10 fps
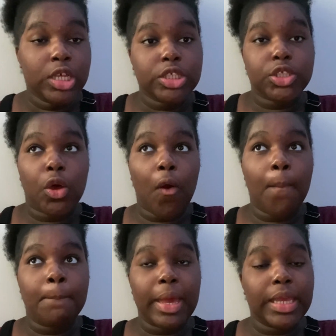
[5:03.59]
So
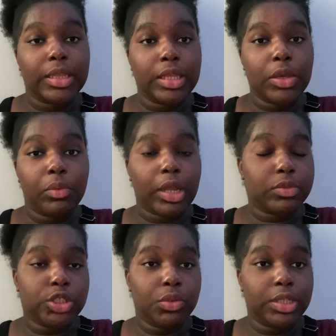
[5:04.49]
mainly when I was
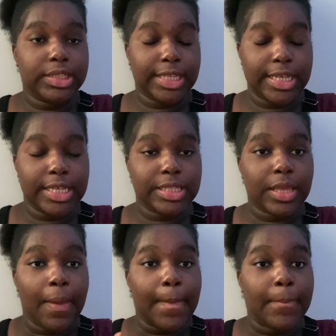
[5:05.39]
doing the test,
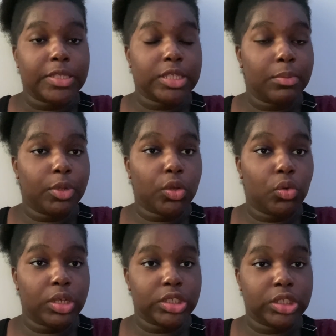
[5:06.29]
Some of the
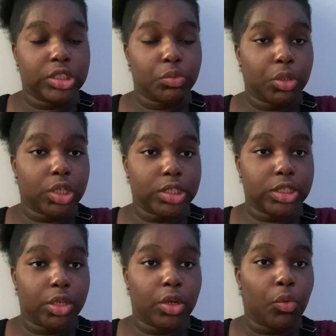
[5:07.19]
questions were
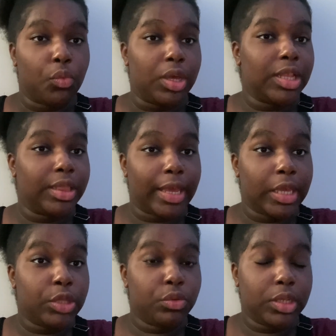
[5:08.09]
concerning what
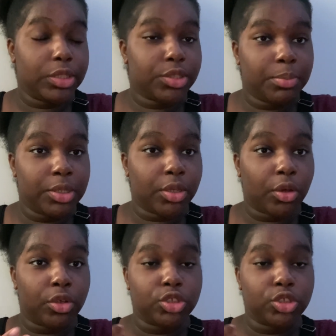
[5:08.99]
lane you need to be on.